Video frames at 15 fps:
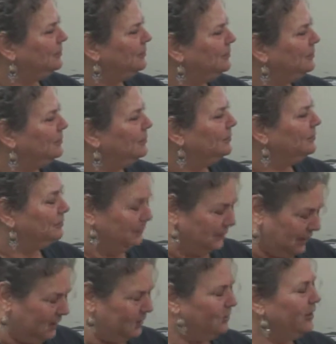
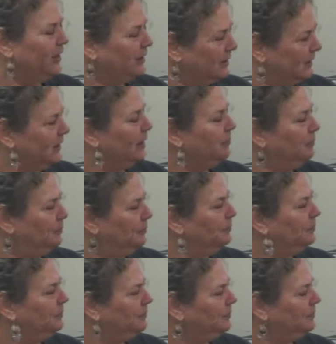
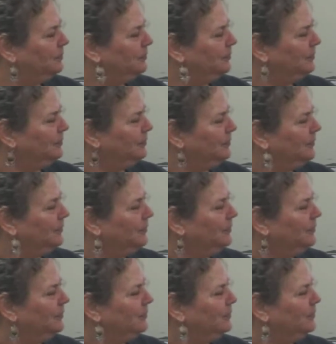
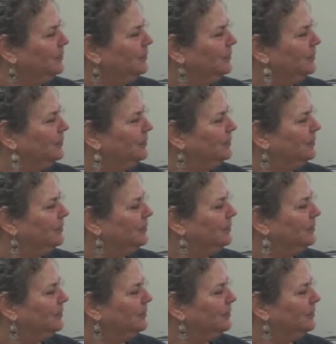This person isn't speaking.